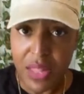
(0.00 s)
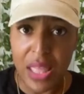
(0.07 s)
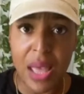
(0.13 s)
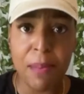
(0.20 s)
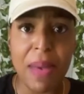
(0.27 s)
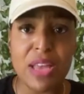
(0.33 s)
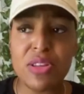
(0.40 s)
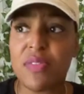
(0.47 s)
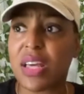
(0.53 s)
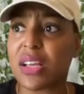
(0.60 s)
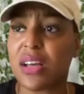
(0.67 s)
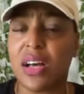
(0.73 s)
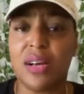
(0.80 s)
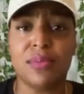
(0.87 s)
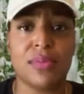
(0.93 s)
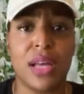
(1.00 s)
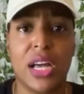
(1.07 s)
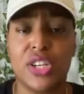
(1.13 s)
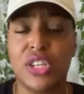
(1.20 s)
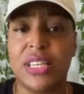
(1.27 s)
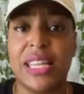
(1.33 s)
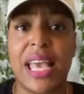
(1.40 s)
Imagine like
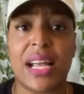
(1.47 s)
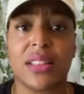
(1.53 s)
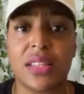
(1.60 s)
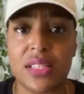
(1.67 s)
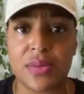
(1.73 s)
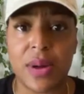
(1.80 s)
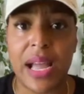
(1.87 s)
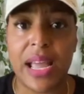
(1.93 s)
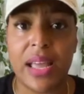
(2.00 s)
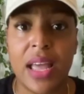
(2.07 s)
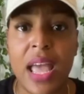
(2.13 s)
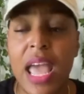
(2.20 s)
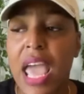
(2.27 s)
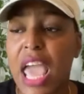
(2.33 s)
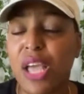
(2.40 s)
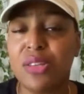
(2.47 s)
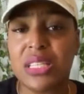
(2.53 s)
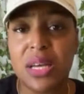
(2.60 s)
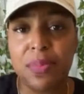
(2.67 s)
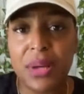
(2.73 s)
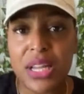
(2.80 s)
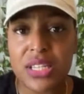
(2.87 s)
a necklace, right? And you
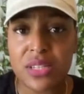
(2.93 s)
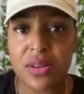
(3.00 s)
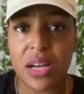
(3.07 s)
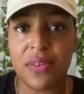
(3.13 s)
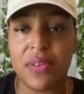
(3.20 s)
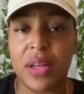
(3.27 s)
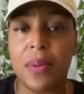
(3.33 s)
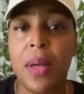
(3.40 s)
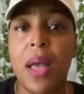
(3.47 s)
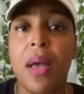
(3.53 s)
took a picture of it.